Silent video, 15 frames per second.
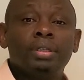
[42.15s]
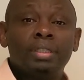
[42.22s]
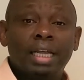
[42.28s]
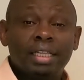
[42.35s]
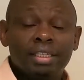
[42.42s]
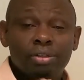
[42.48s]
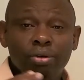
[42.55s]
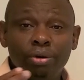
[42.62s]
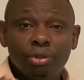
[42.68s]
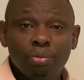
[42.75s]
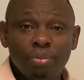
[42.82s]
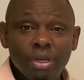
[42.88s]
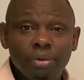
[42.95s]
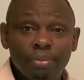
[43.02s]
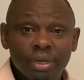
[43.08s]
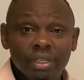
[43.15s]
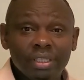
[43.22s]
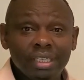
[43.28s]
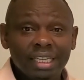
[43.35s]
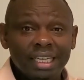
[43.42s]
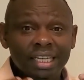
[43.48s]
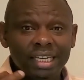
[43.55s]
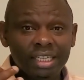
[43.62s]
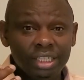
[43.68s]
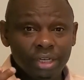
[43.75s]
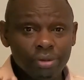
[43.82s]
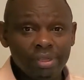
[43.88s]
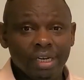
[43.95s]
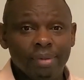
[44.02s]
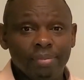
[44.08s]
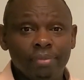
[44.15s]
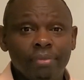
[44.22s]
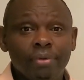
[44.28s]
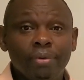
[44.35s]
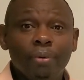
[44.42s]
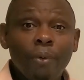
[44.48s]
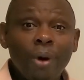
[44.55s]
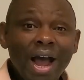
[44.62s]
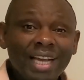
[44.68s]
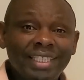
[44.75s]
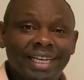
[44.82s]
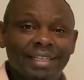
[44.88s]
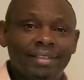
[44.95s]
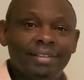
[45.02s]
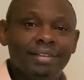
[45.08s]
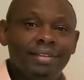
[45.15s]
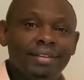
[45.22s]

that is going to be built in Jerusalem. Why that?